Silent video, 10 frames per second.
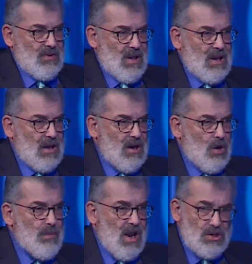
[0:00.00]
They get
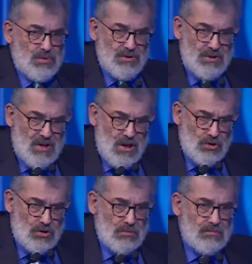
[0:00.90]
no management
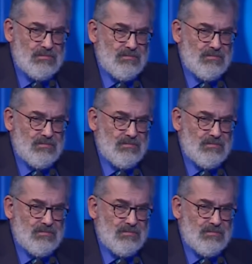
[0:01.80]
attention.